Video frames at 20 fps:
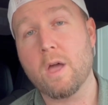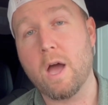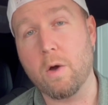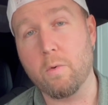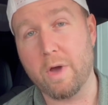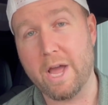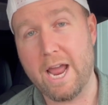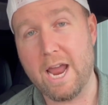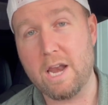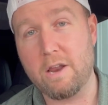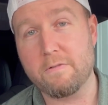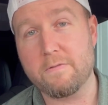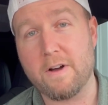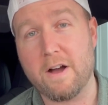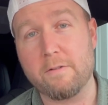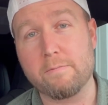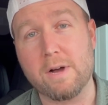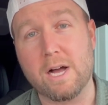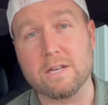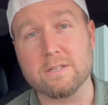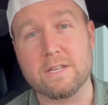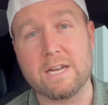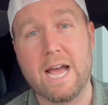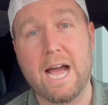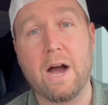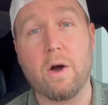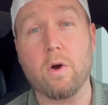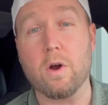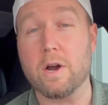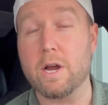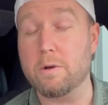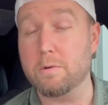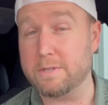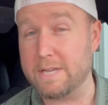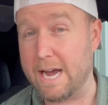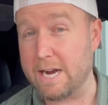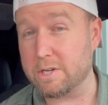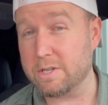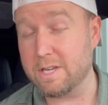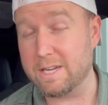I went 85 miles an hour. It was
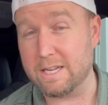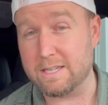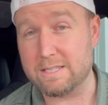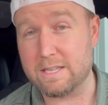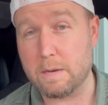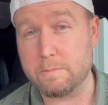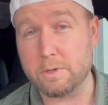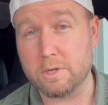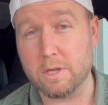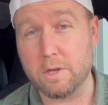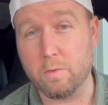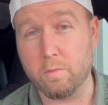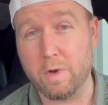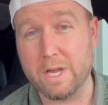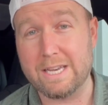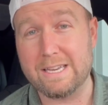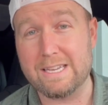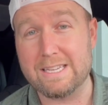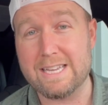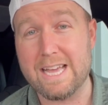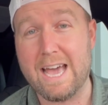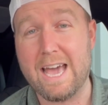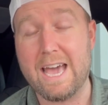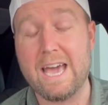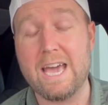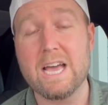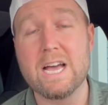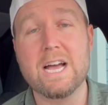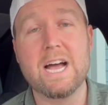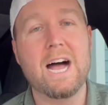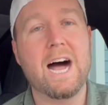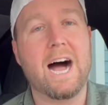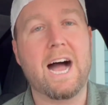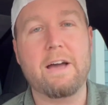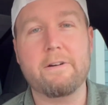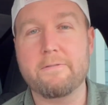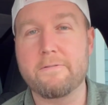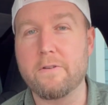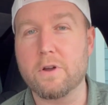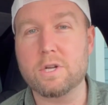actually an exceptionally windy day. I
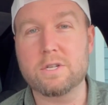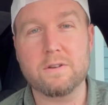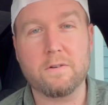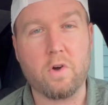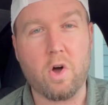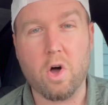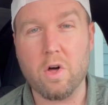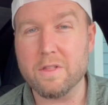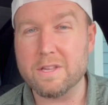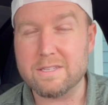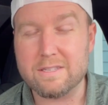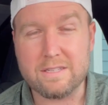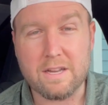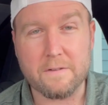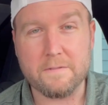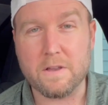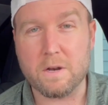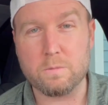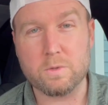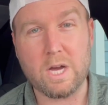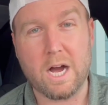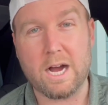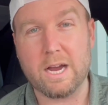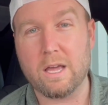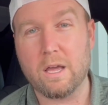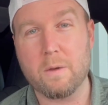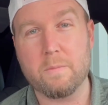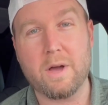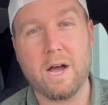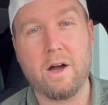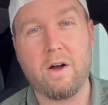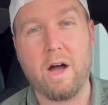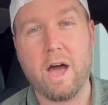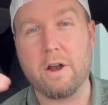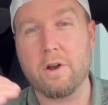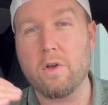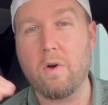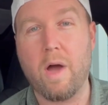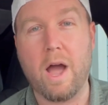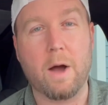have footage of all this stuff that I'm talking about. I
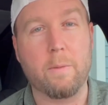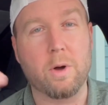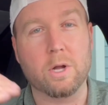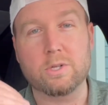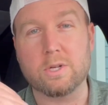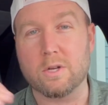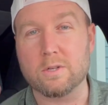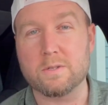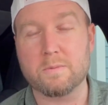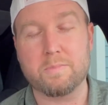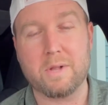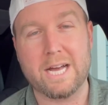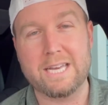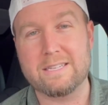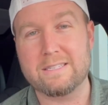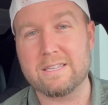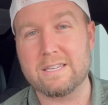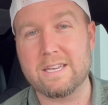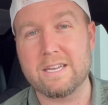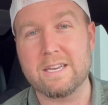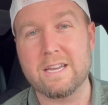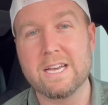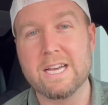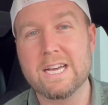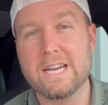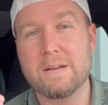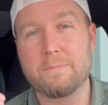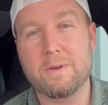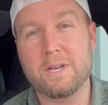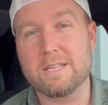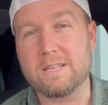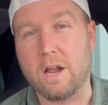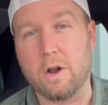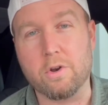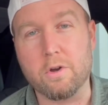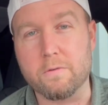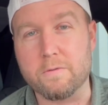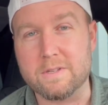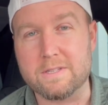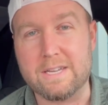don't know how much I'll splice in because I don't
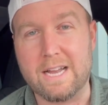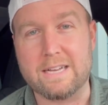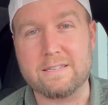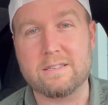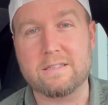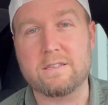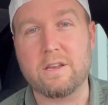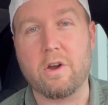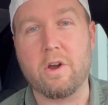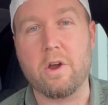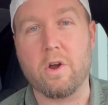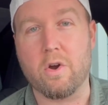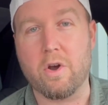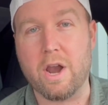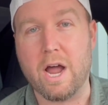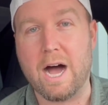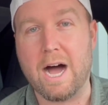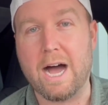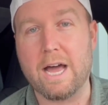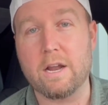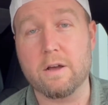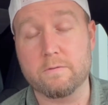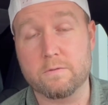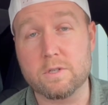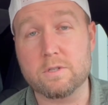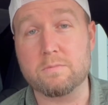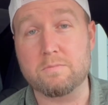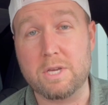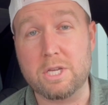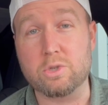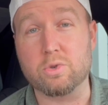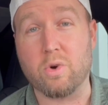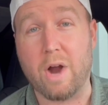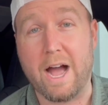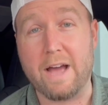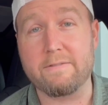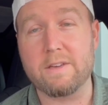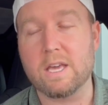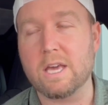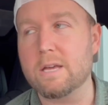know if it's necessary or not of just me
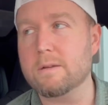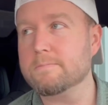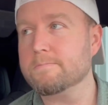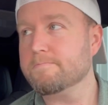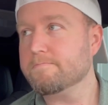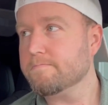driving it.